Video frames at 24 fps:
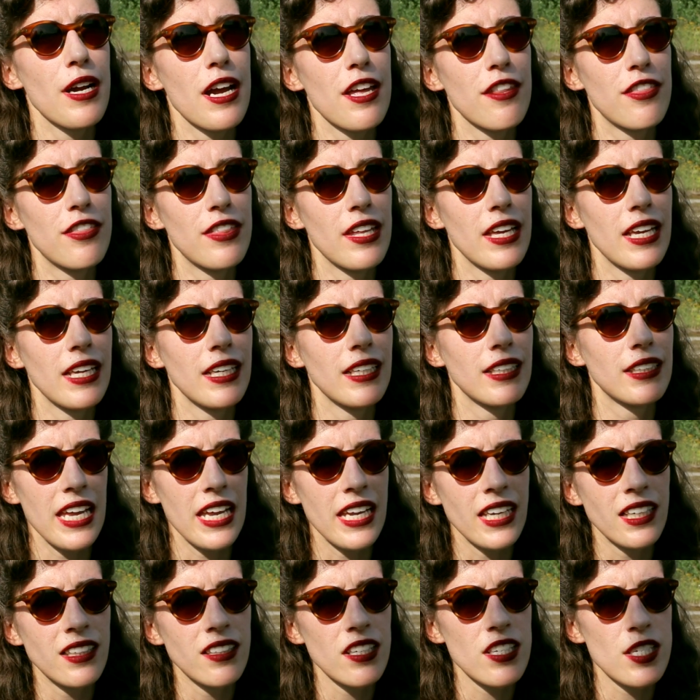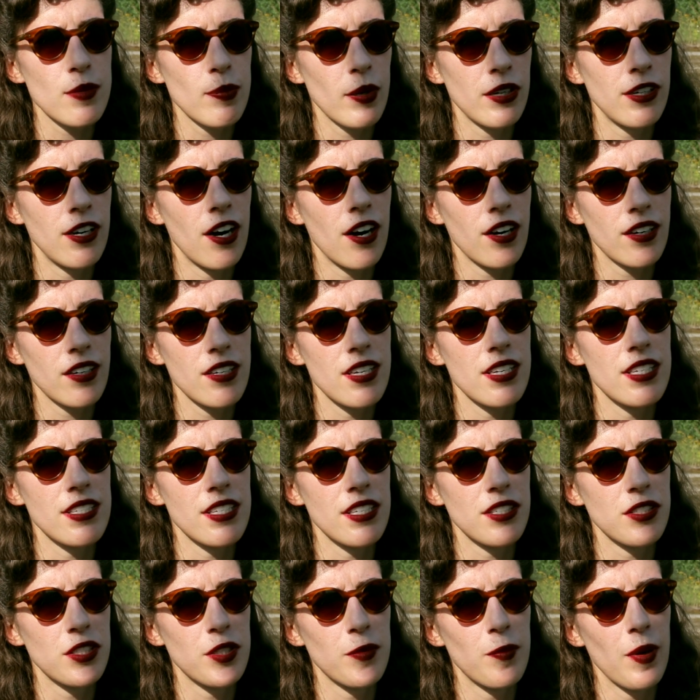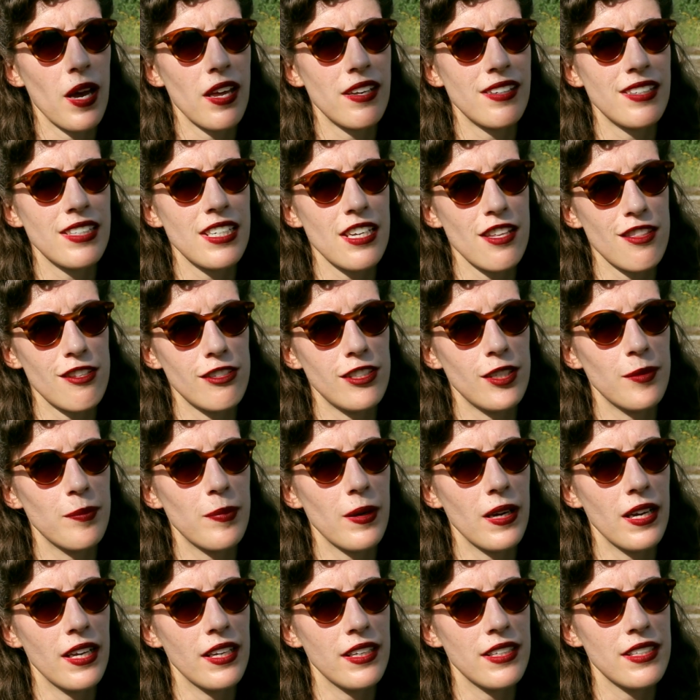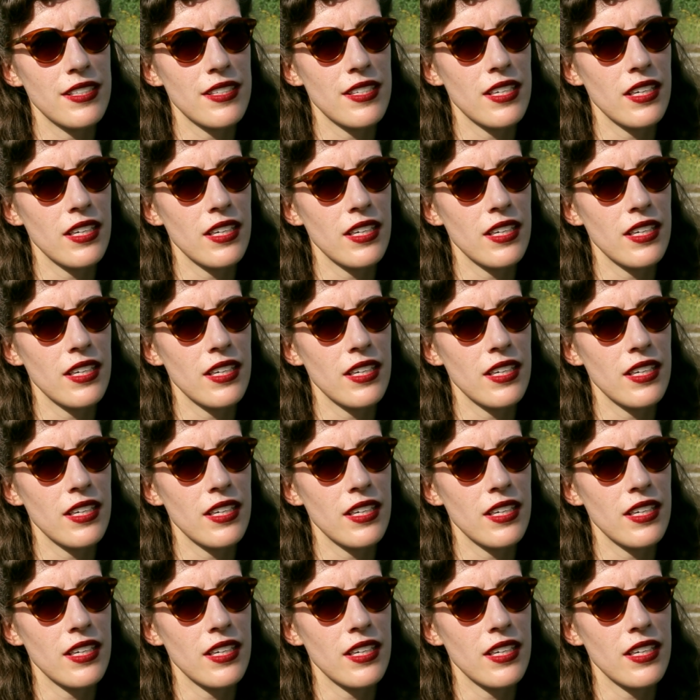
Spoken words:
I think English Baroque isn't too bad either, but